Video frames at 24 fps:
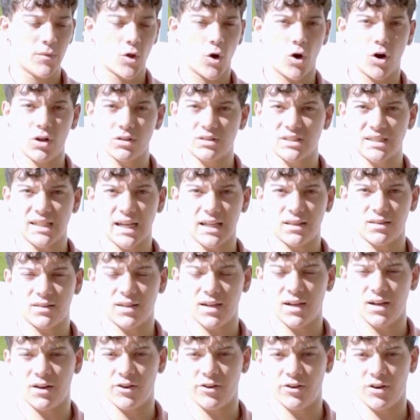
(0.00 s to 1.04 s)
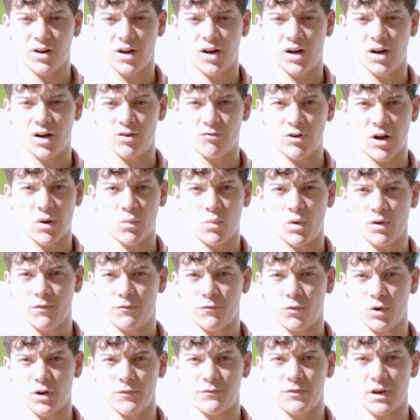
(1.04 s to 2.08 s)
all to get there around
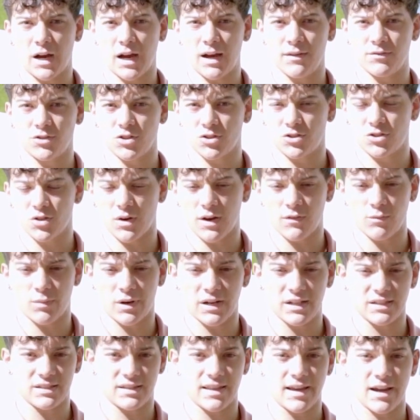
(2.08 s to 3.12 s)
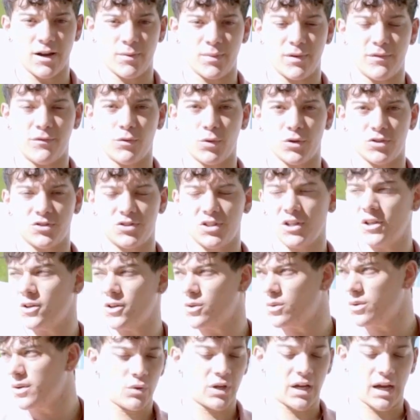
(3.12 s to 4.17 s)
1:45, just so everybody's there before
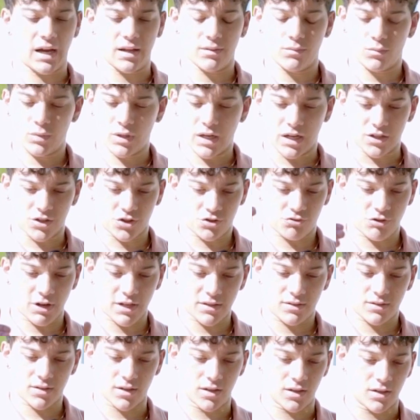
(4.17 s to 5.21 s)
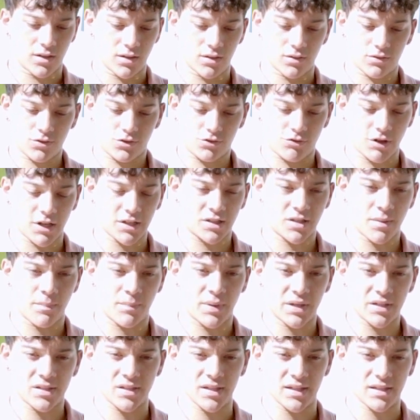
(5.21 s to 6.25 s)
2. We got straight to
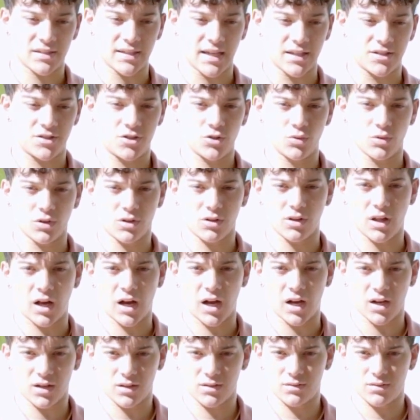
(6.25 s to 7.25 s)
business at 2 o'clock.